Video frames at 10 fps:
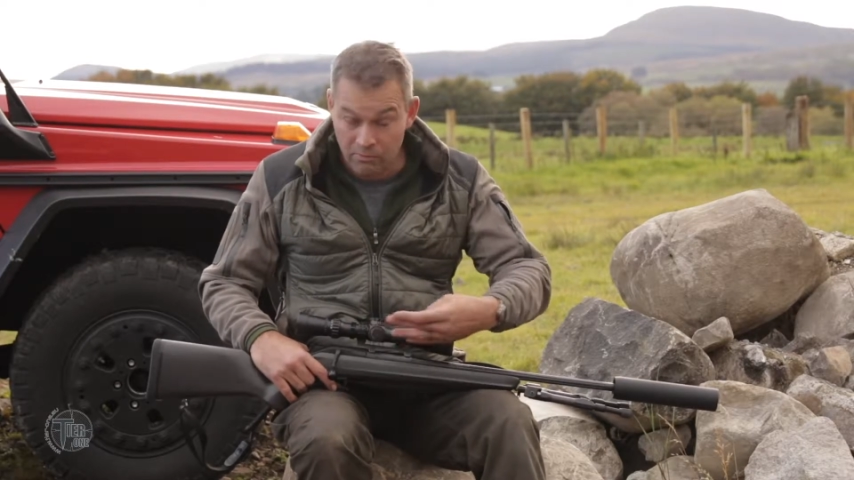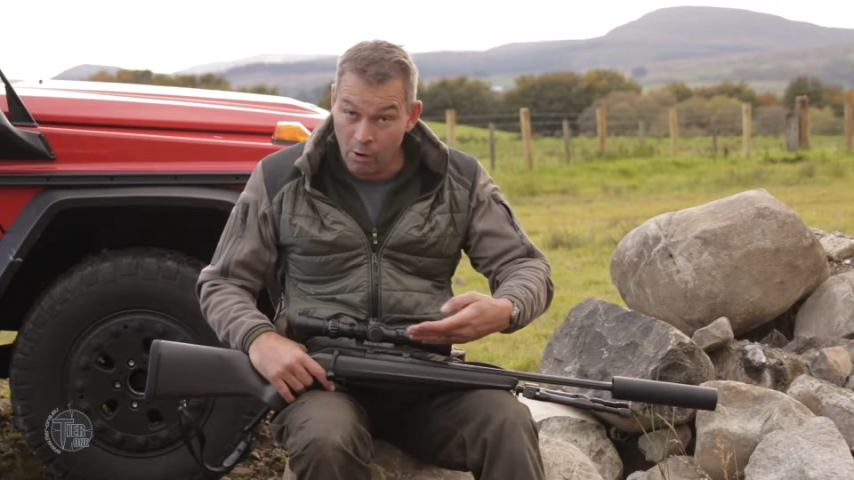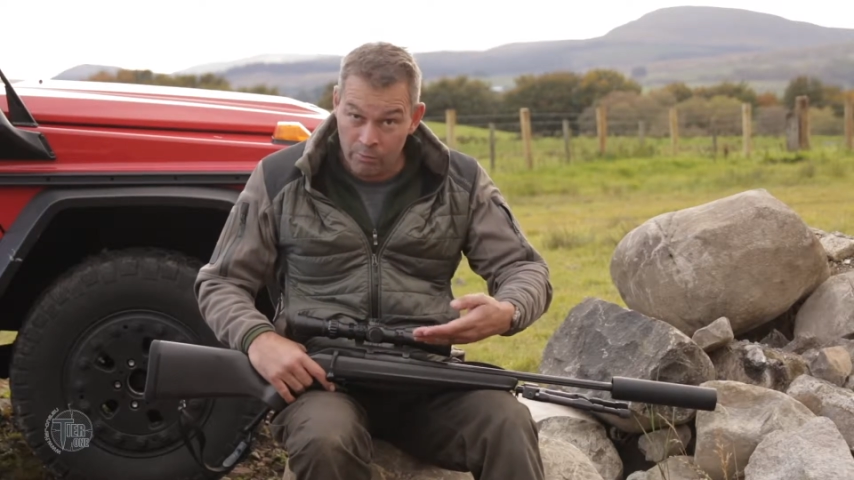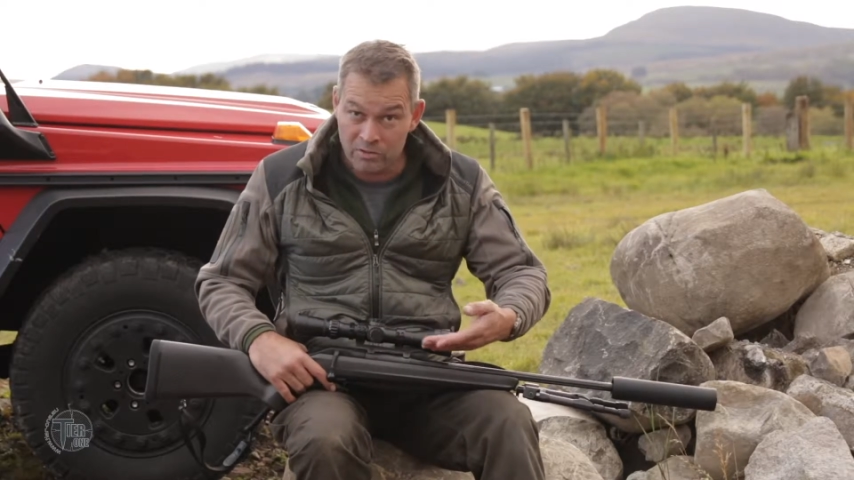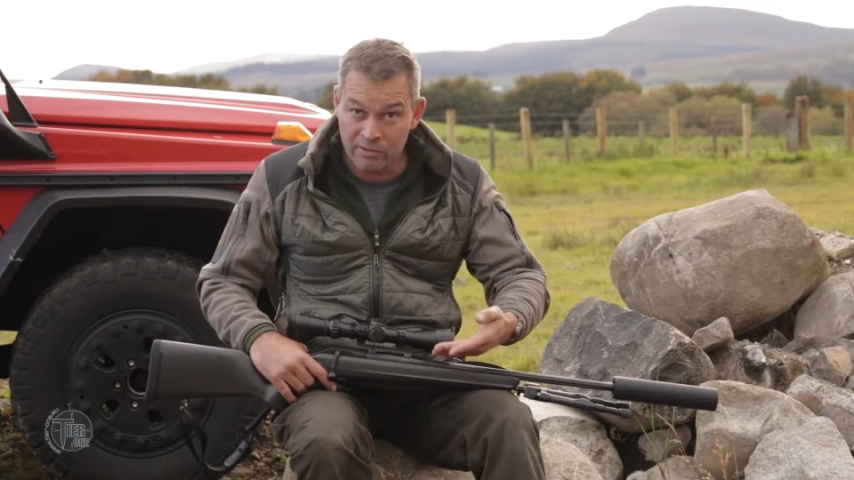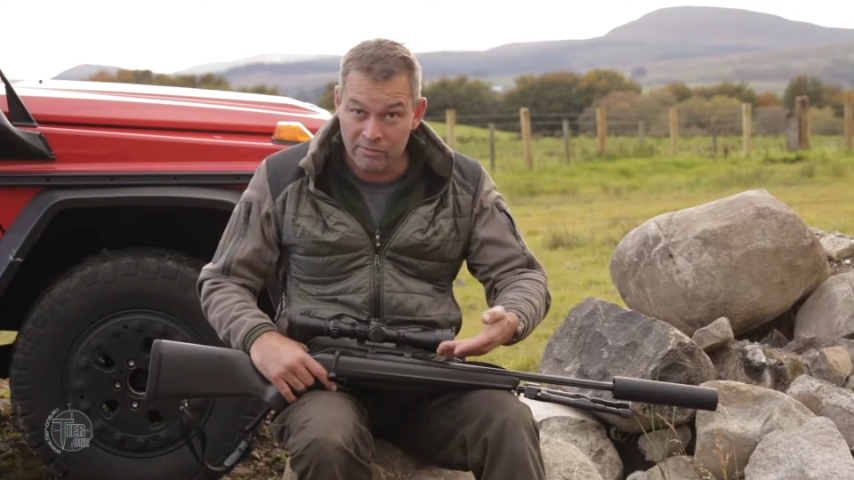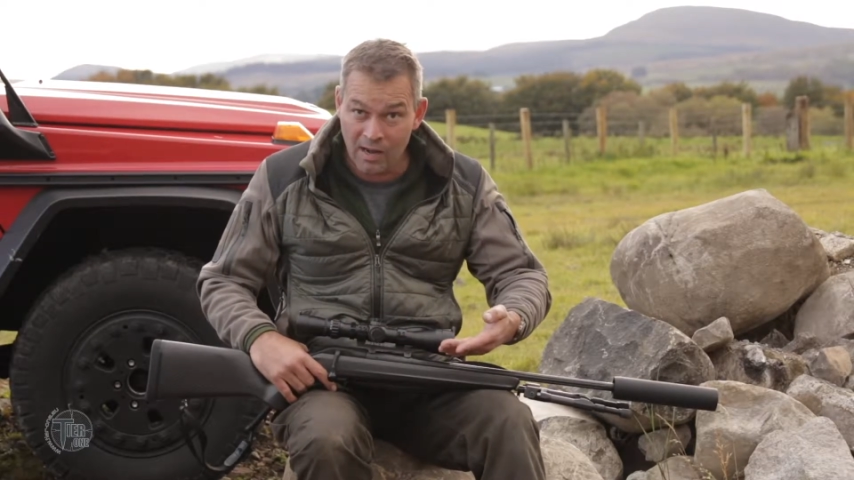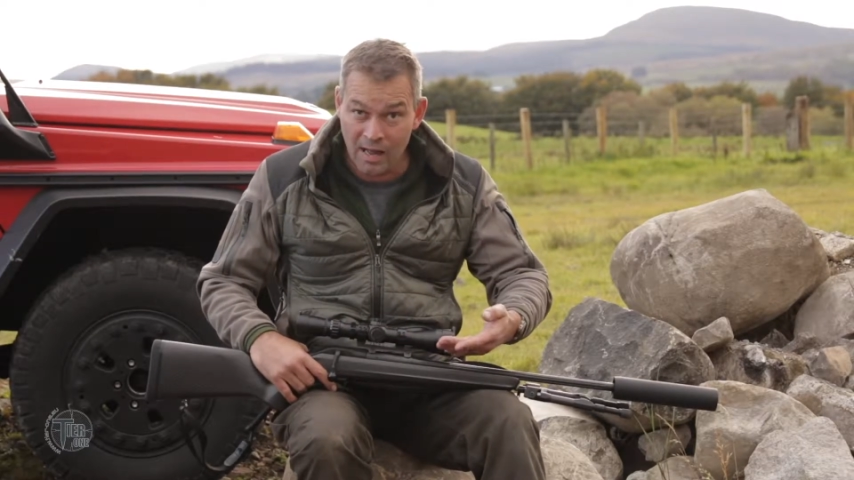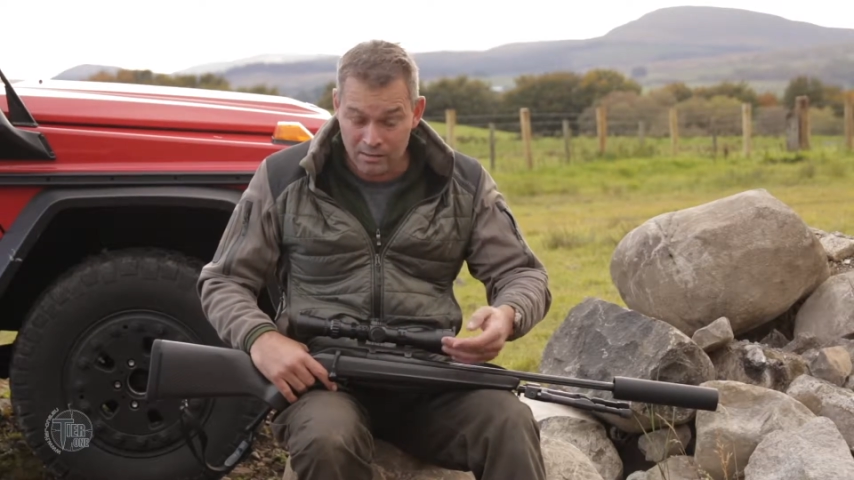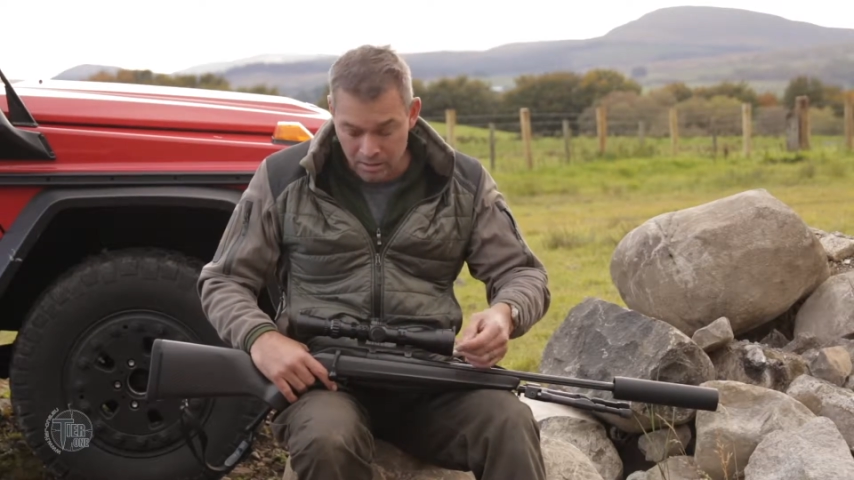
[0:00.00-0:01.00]
obviously
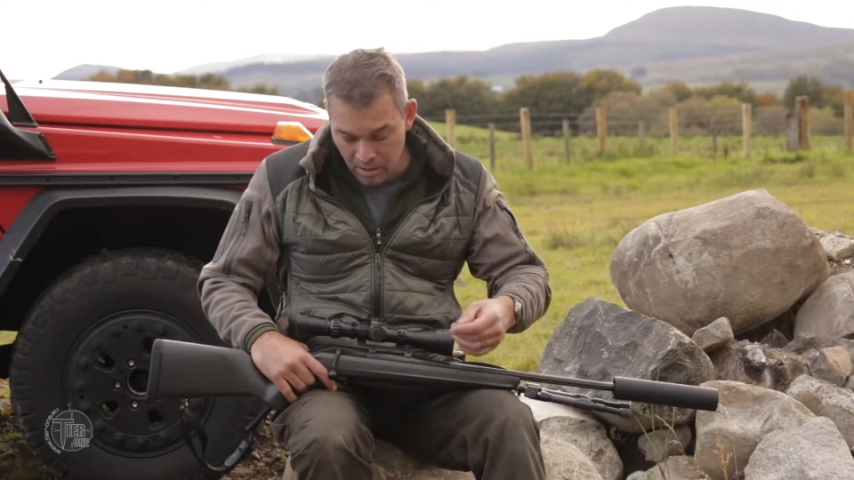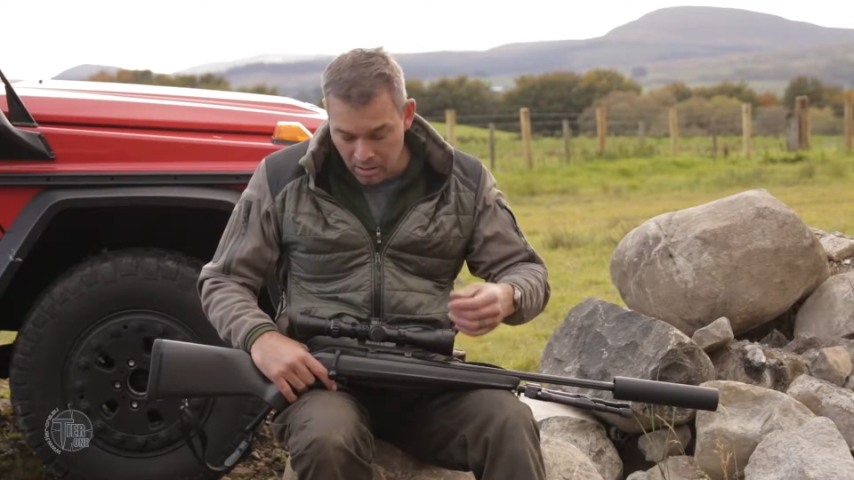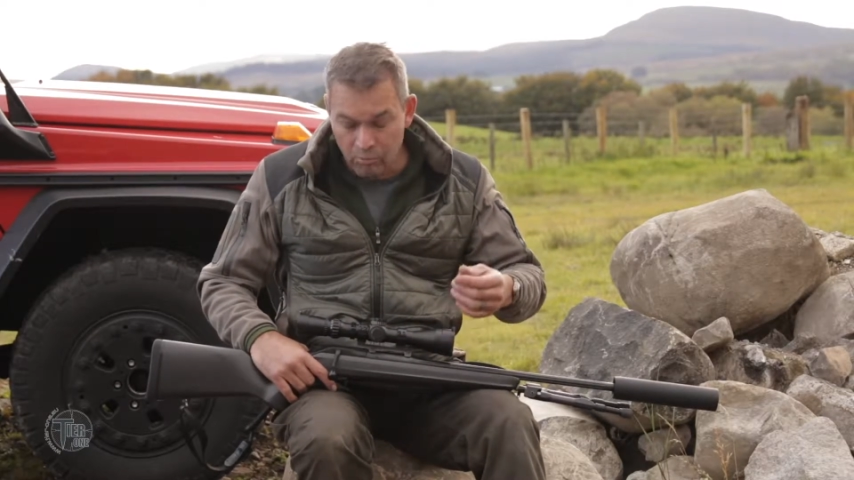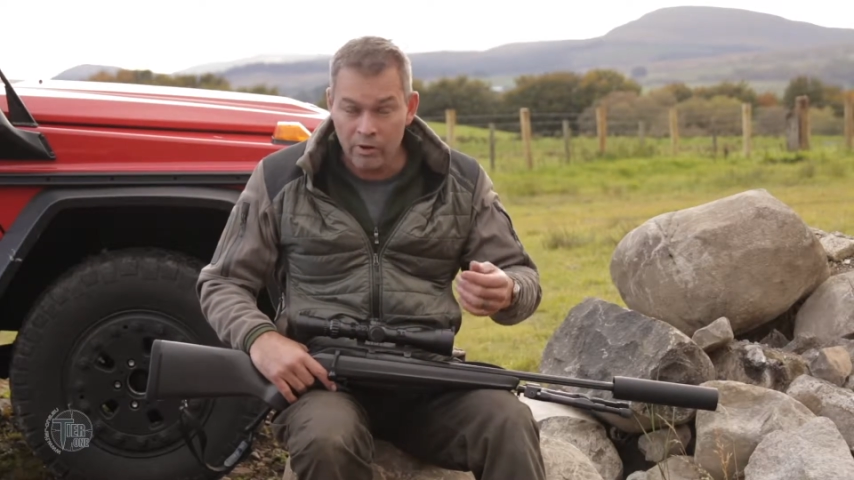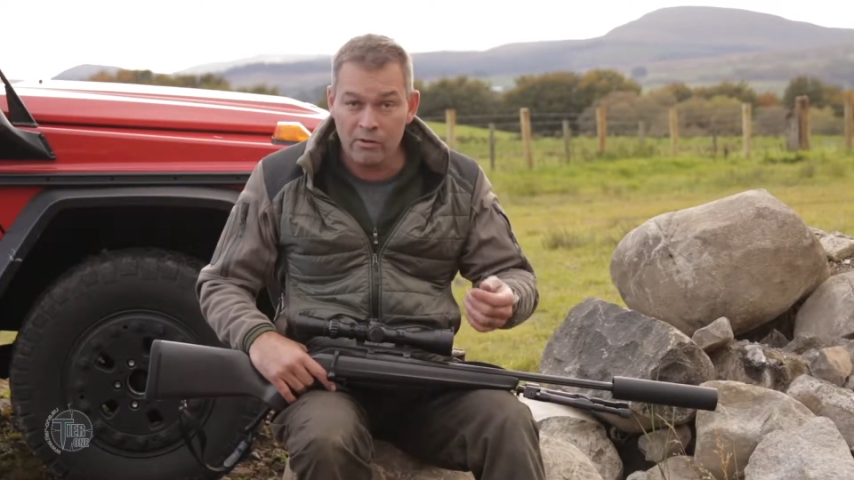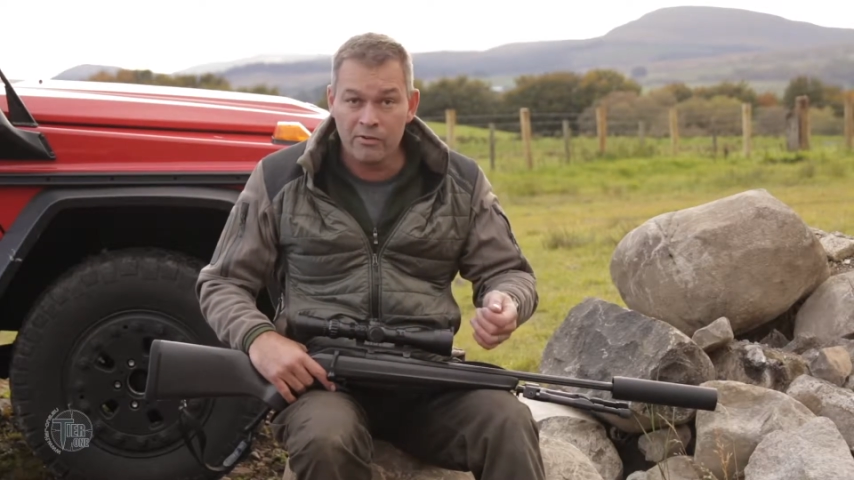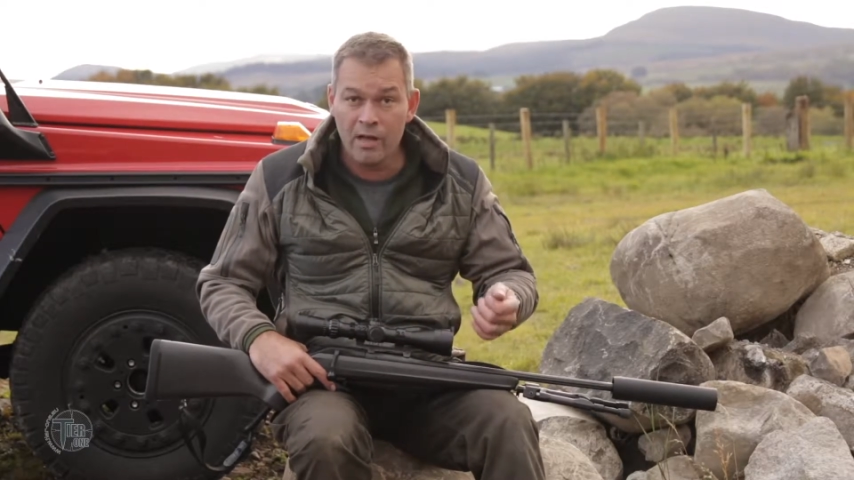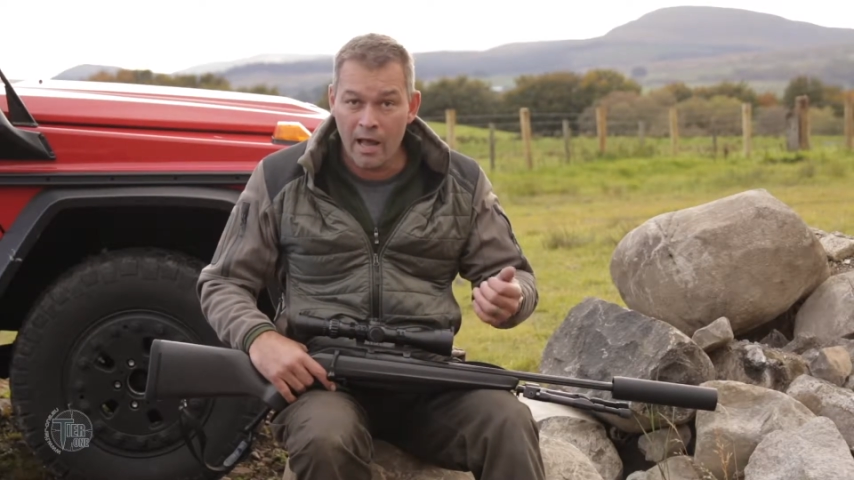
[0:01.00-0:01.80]
flat, we offer